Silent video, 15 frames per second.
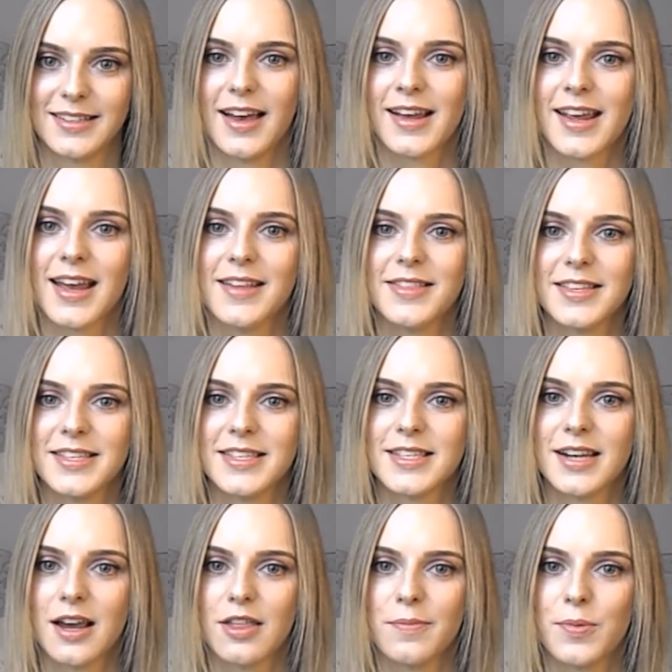Again, this is
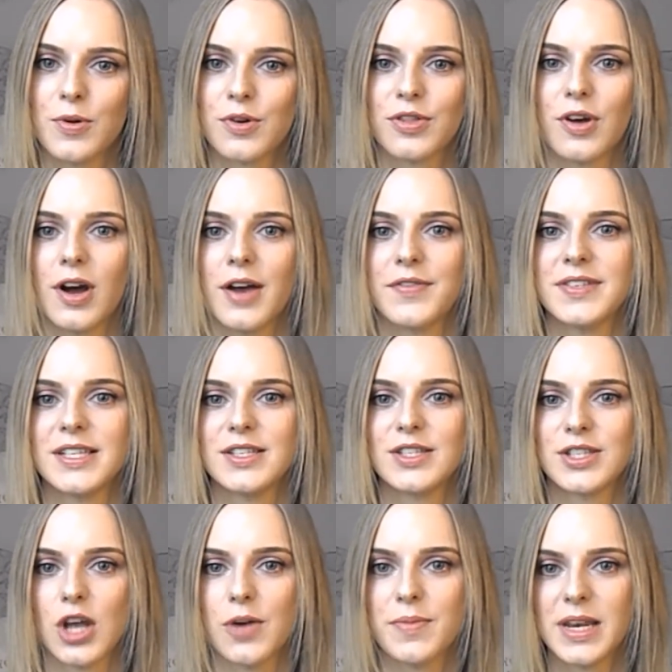another book that I've seen
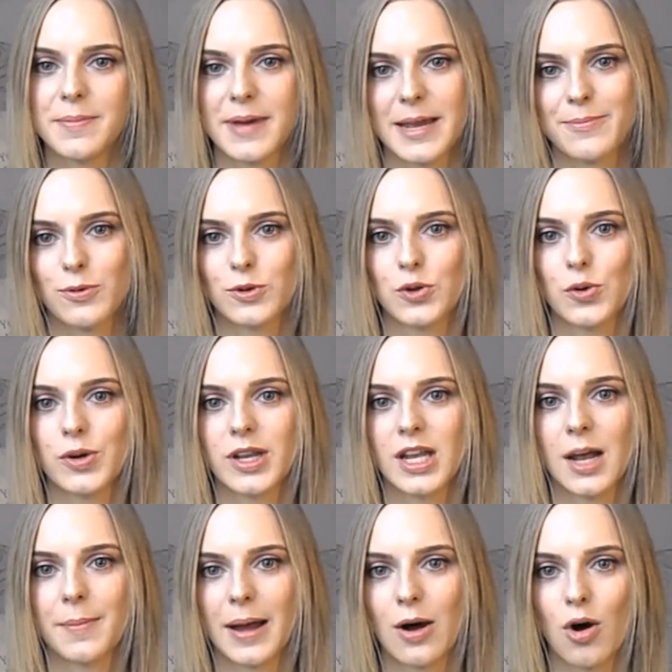so many people talking
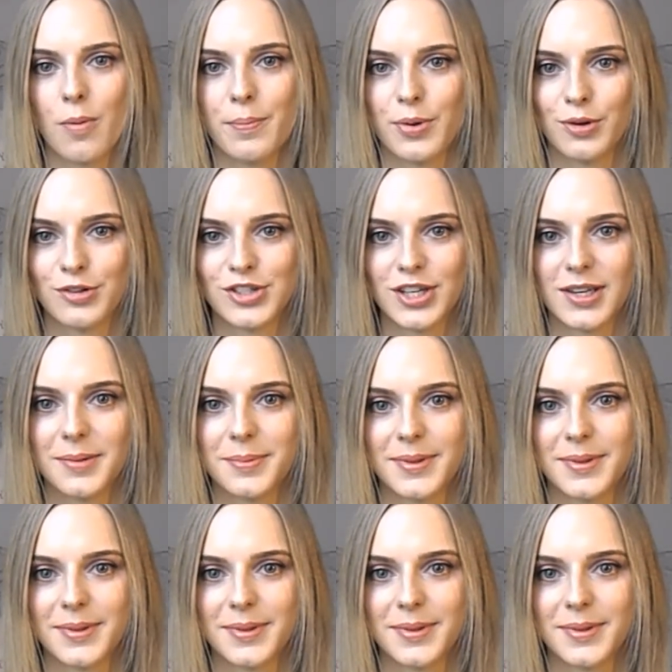about on BookTube.